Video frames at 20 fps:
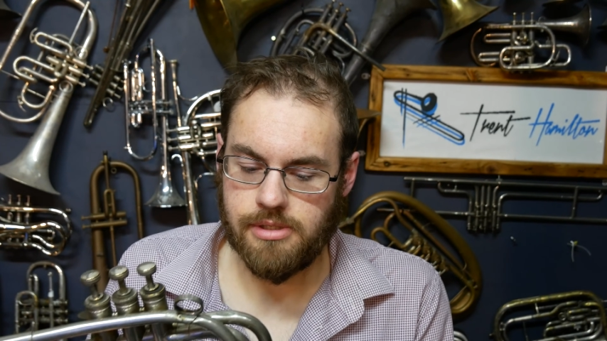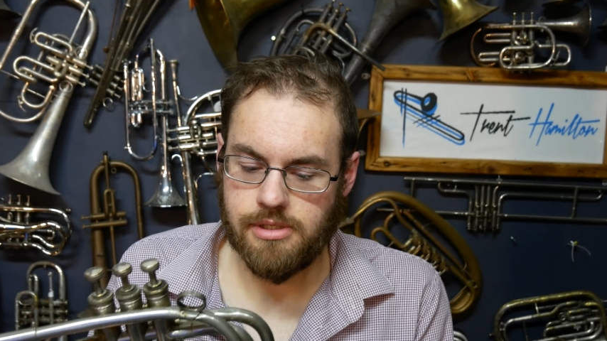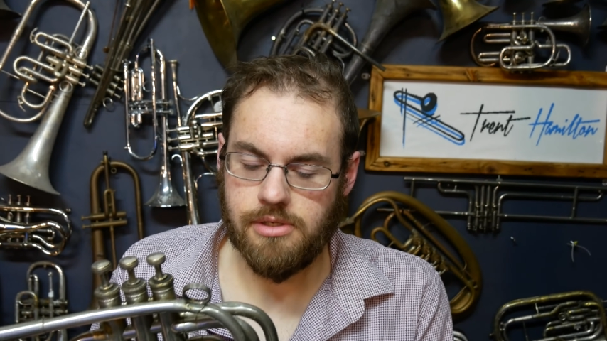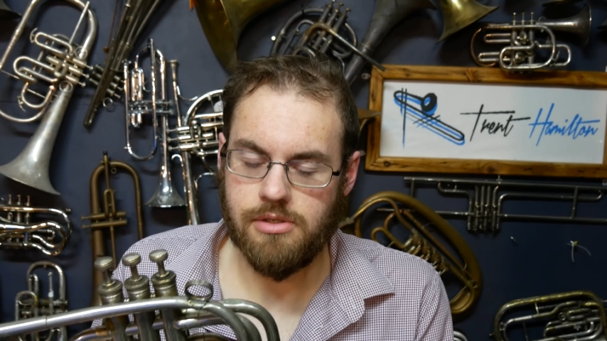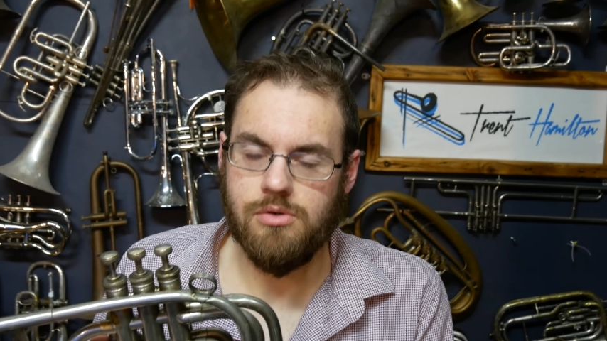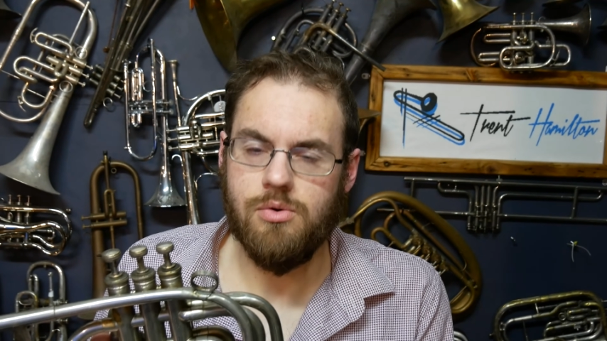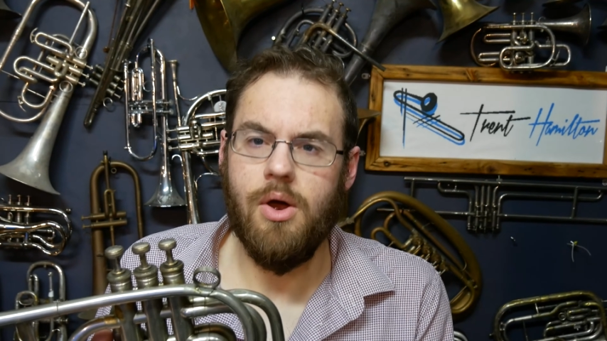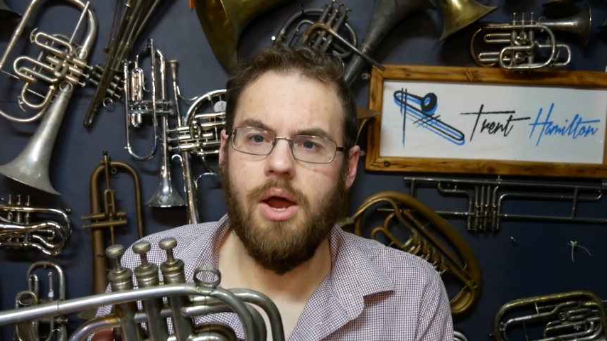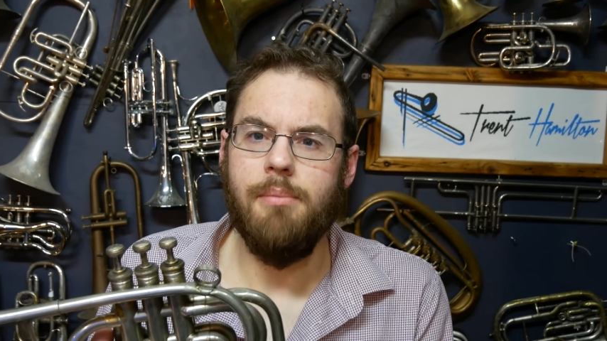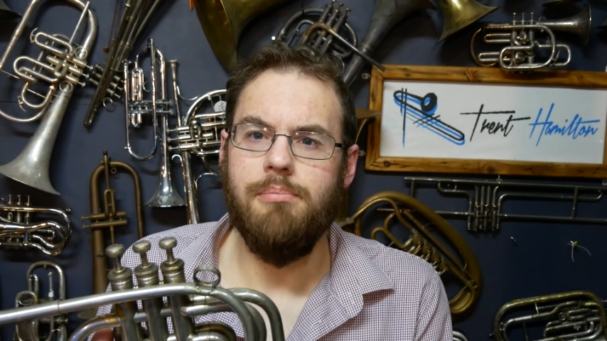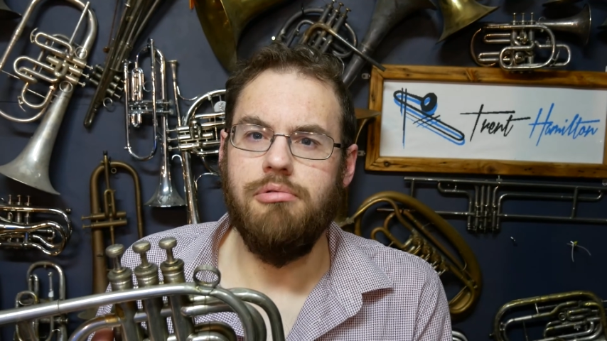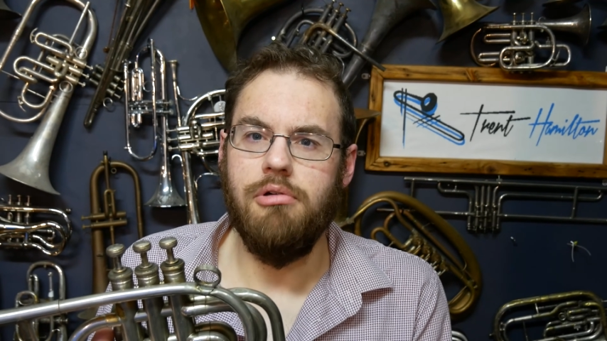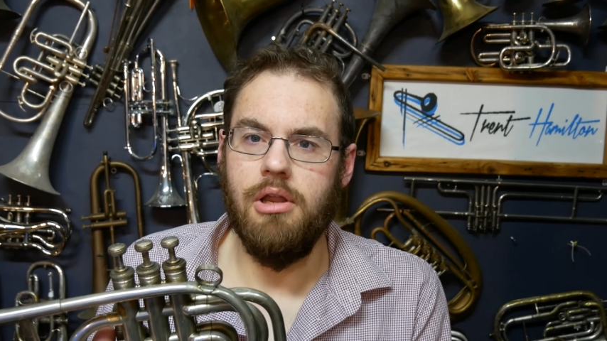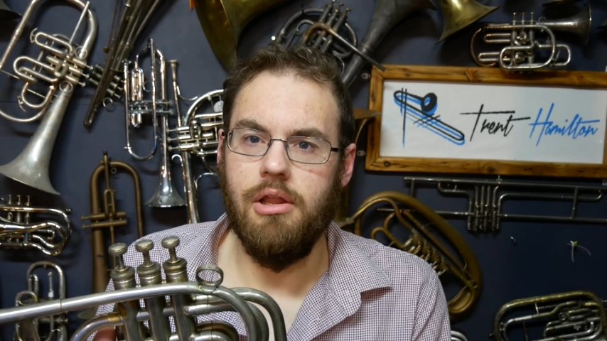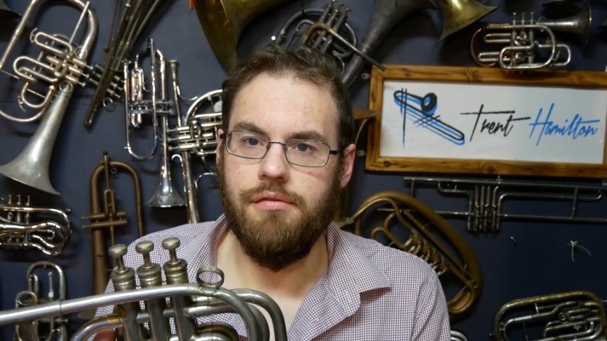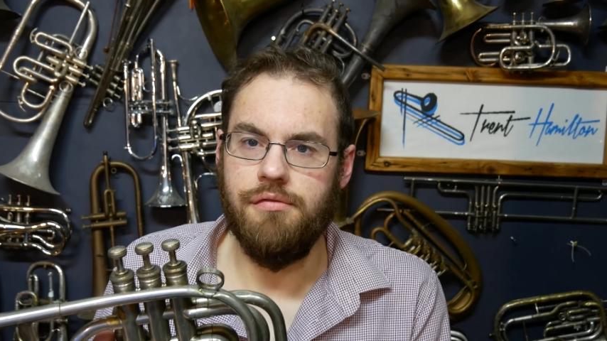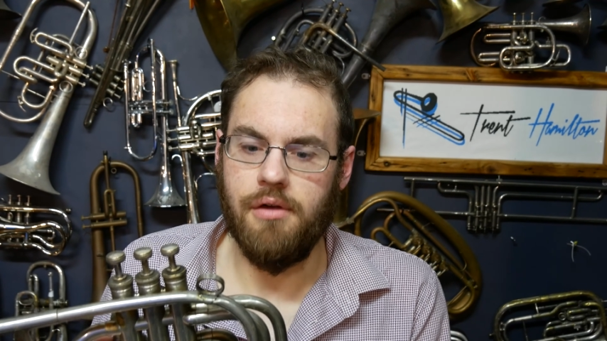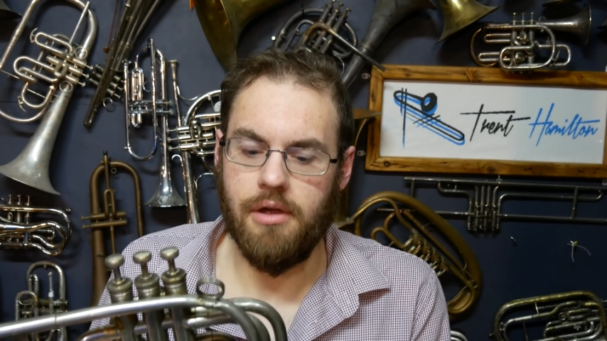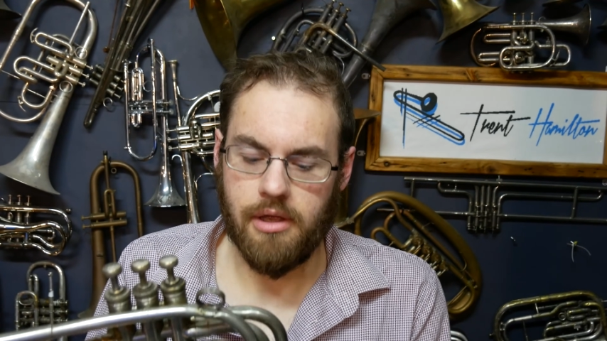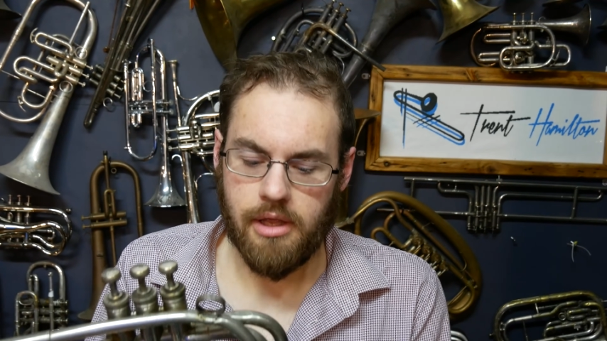He was quite
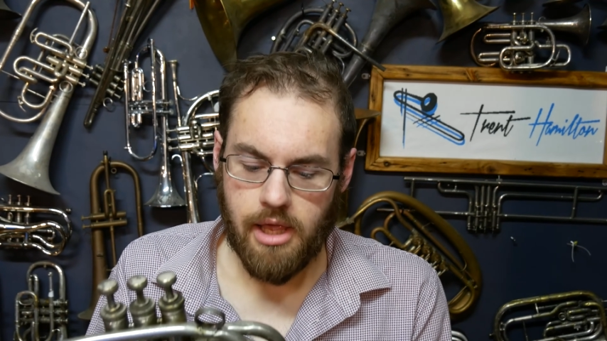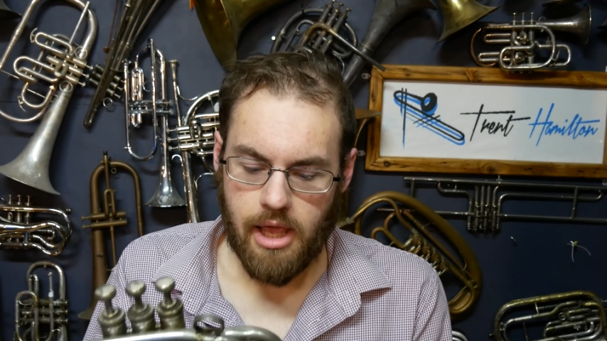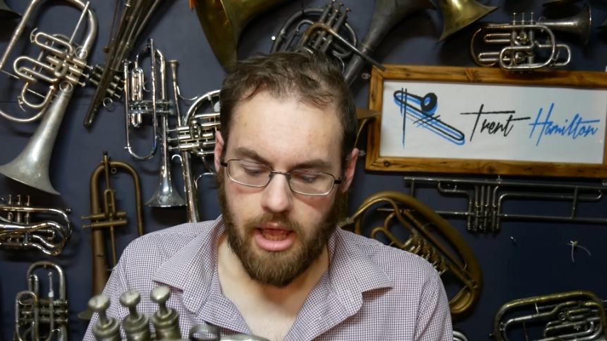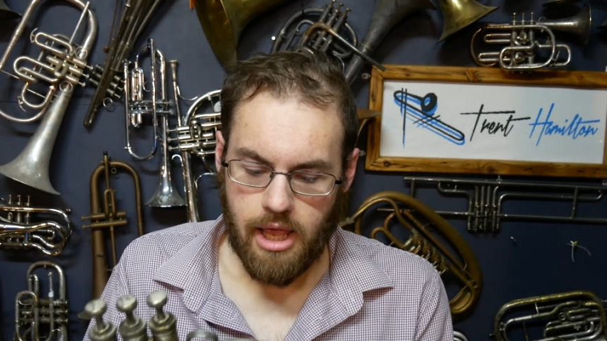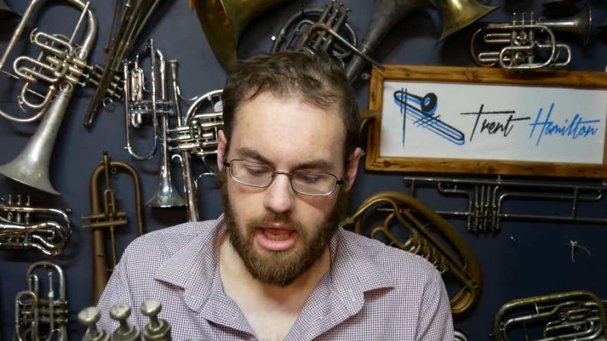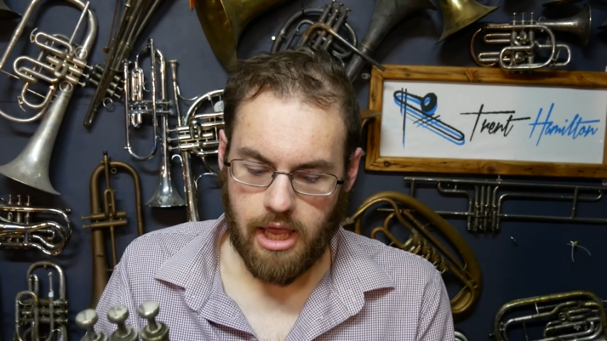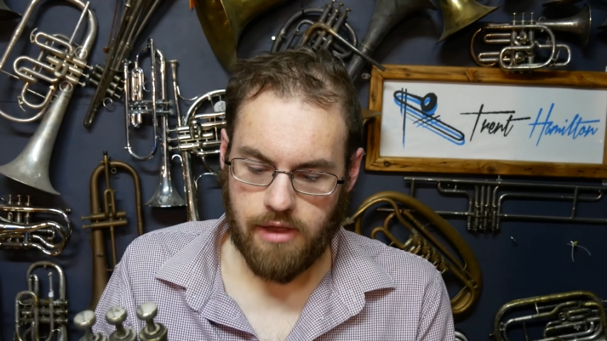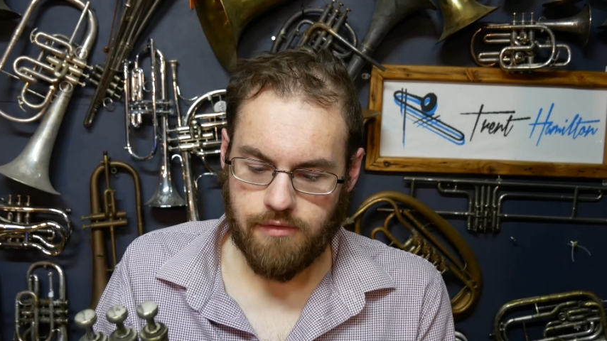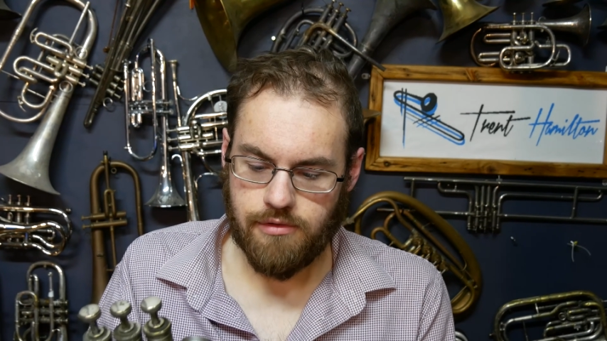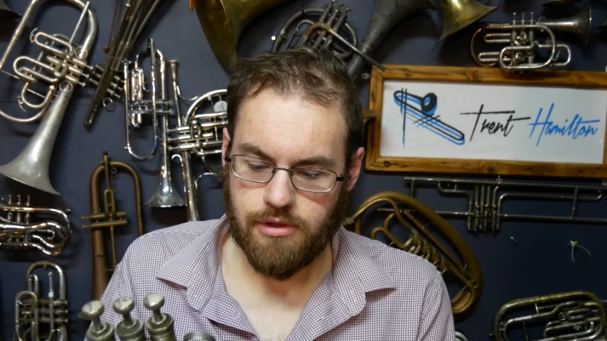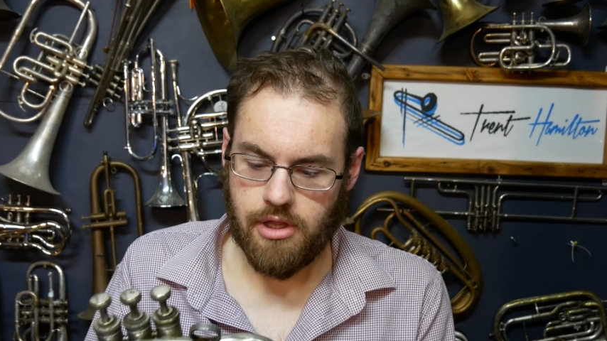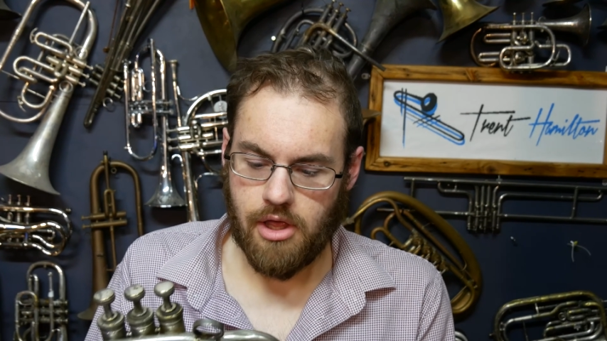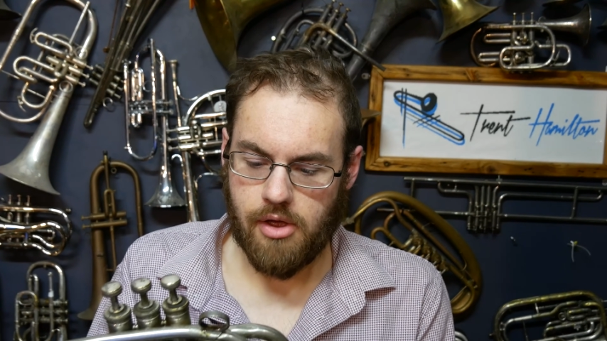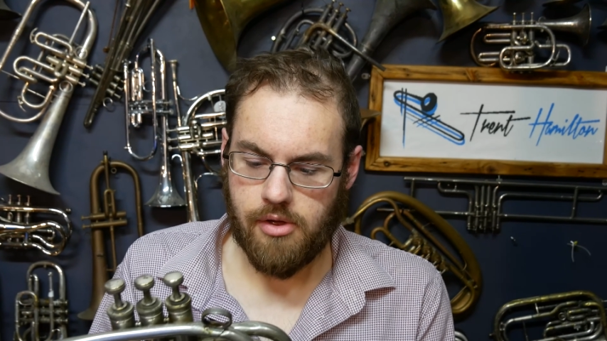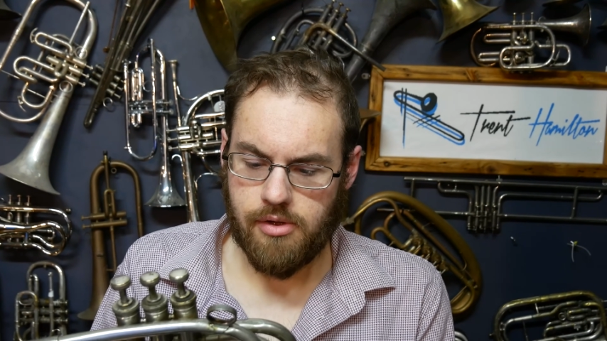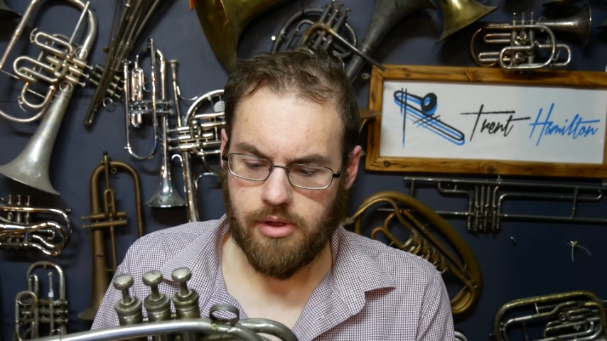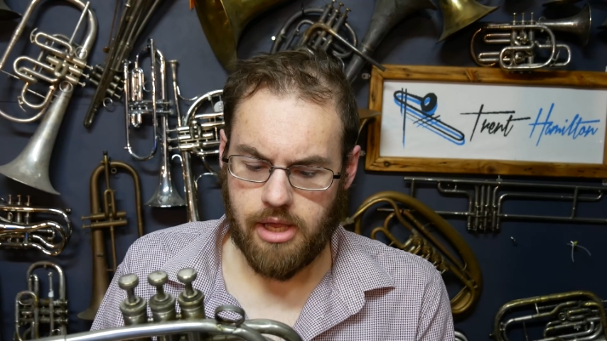prolific, even though